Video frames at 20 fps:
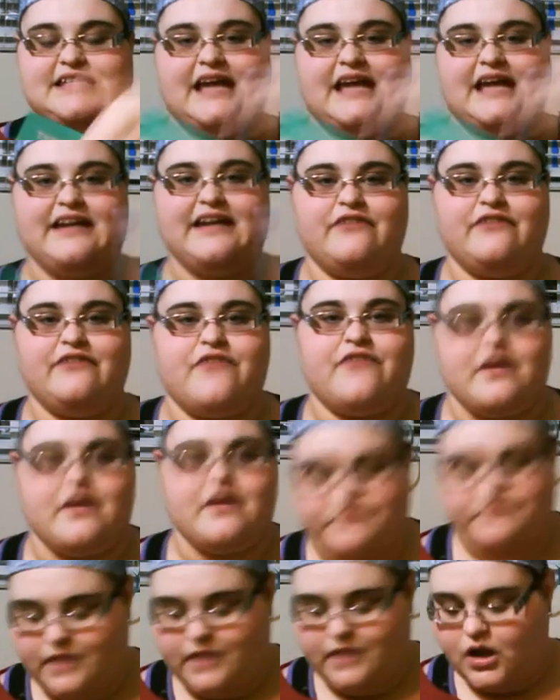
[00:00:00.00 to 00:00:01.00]
that give
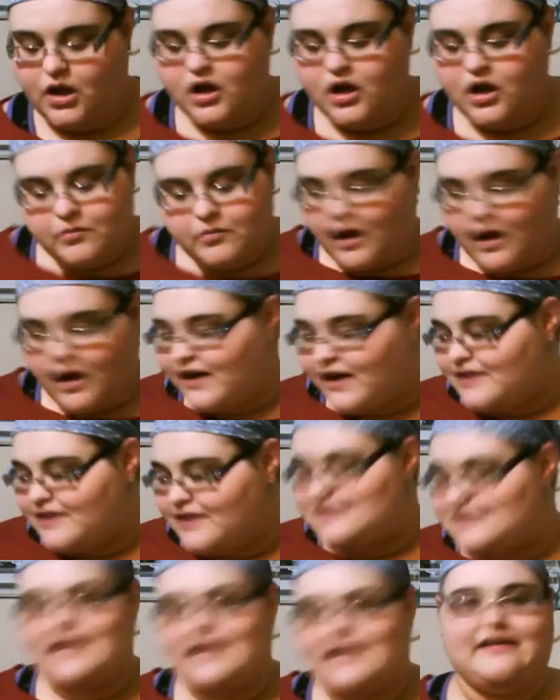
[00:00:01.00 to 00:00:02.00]
them
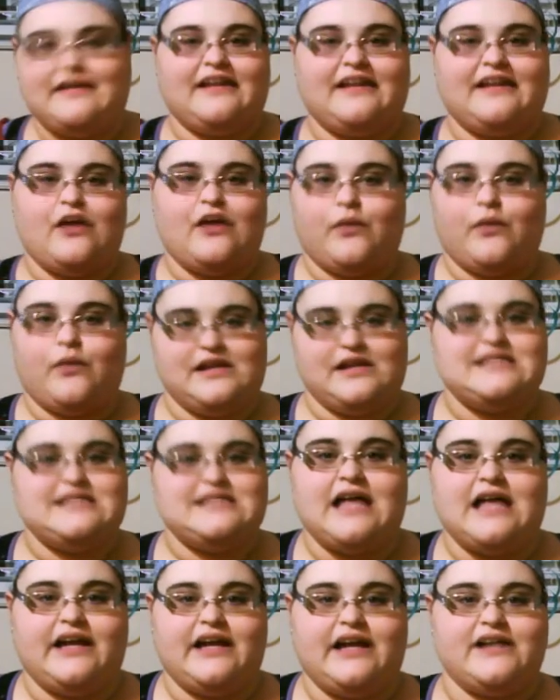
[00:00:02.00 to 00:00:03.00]
products, and then they
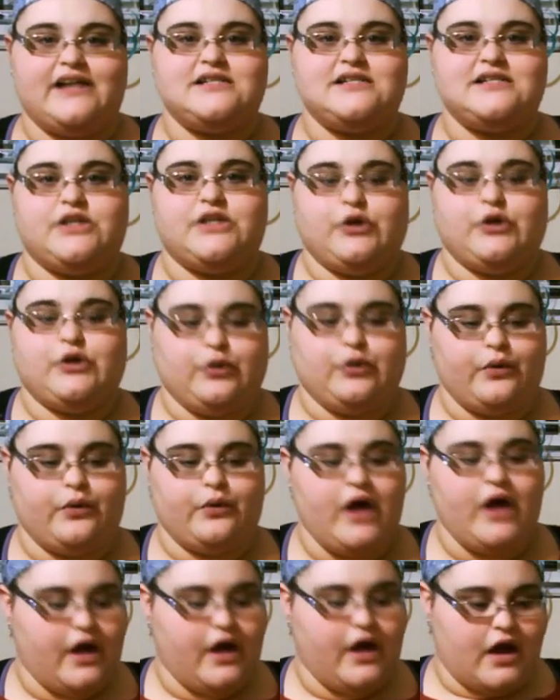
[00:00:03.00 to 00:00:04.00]
resell it to
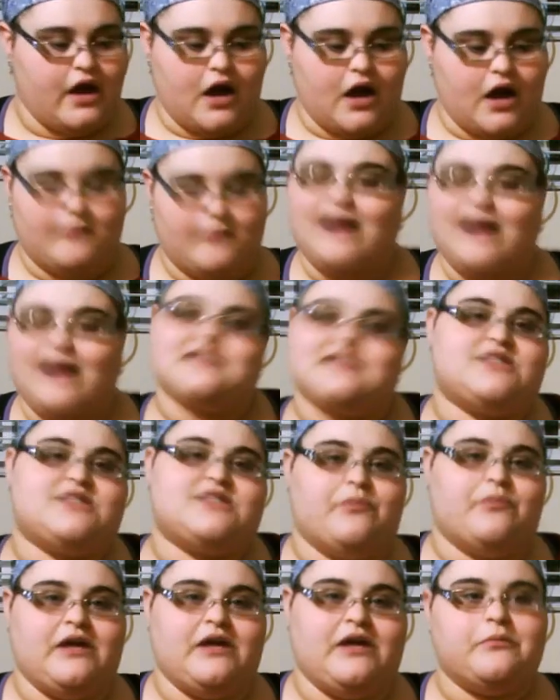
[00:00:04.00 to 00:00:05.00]
us, the
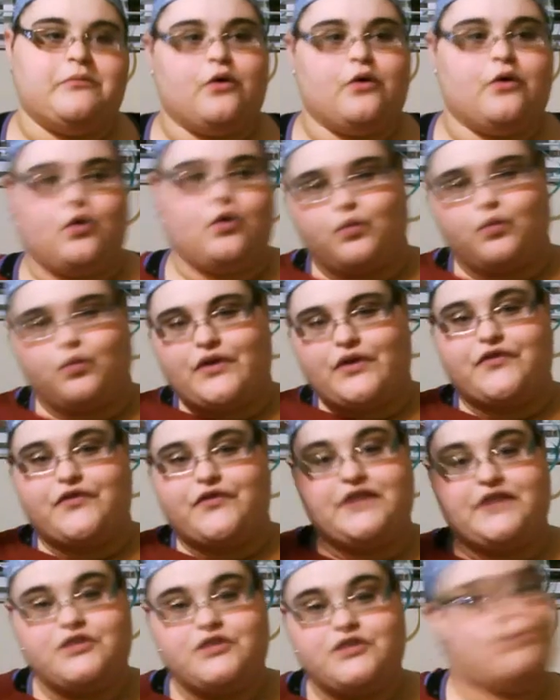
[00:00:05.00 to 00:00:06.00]
people, with
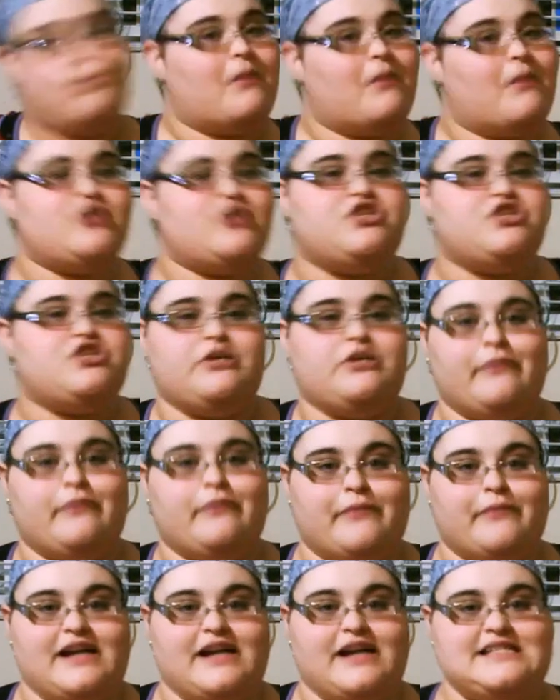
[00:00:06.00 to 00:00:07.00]
much
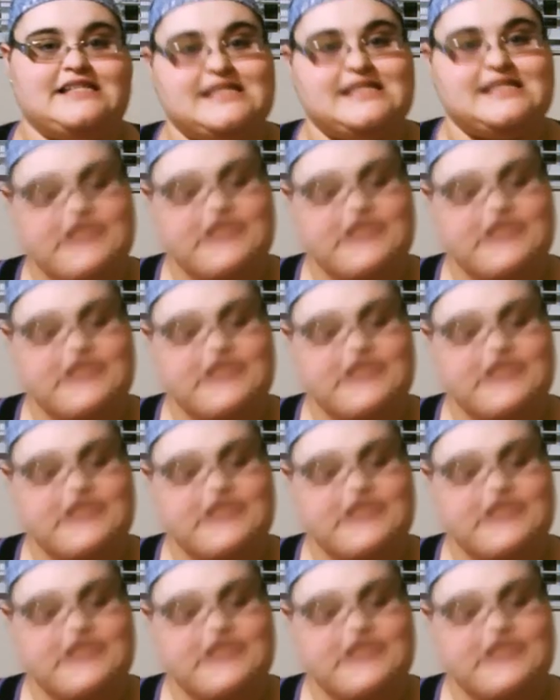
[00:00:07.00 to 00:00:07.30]
cheaper prices